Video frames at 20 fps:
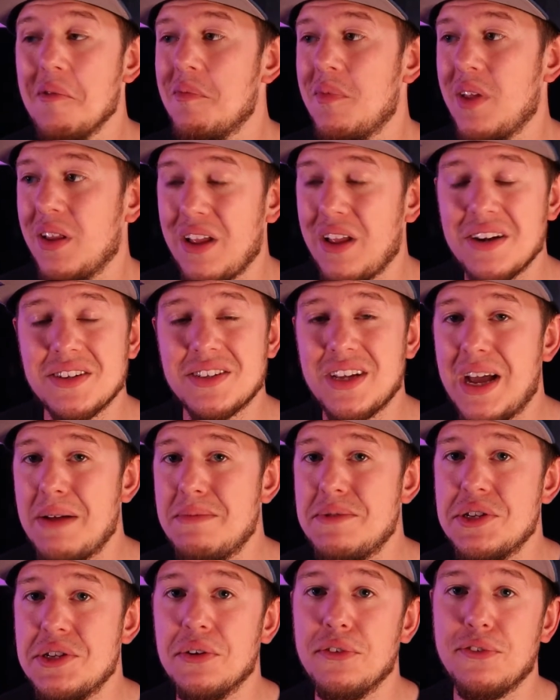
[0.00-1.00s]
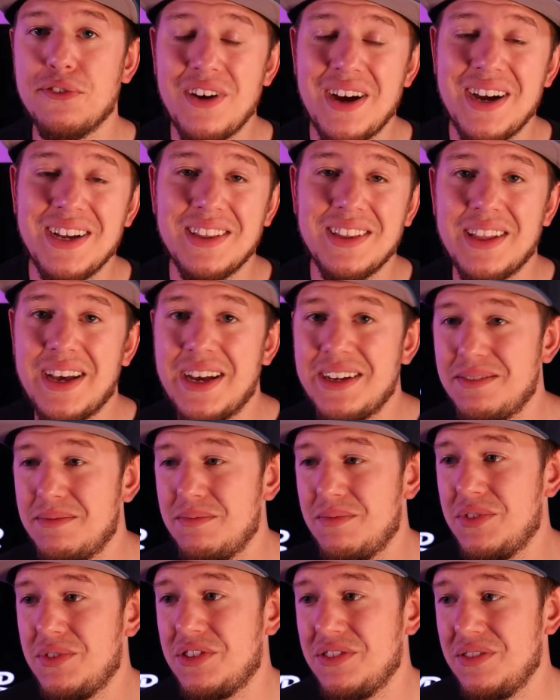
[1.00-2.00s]
a lot of times you'll find that
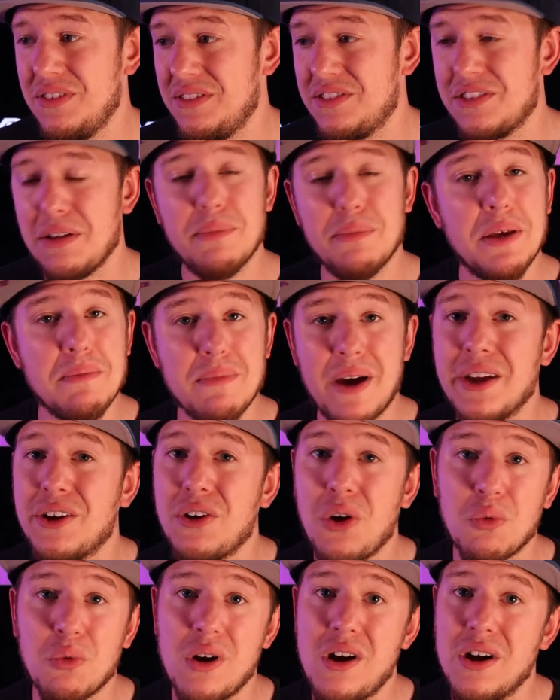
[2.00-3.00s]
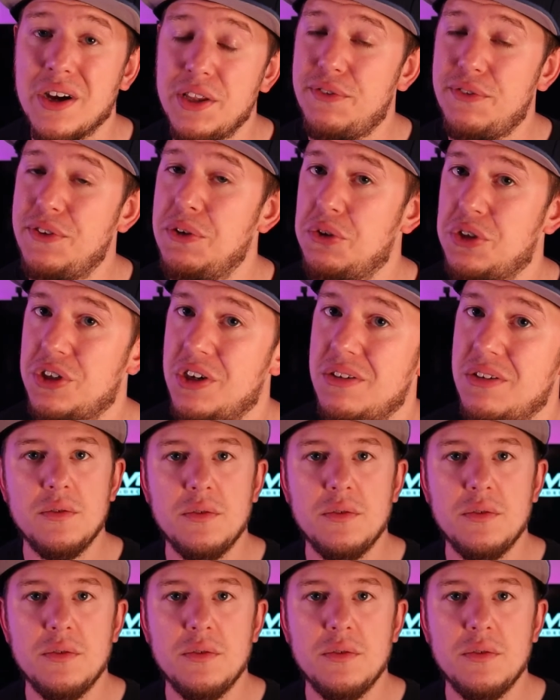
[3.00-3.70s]
something might go wrong future.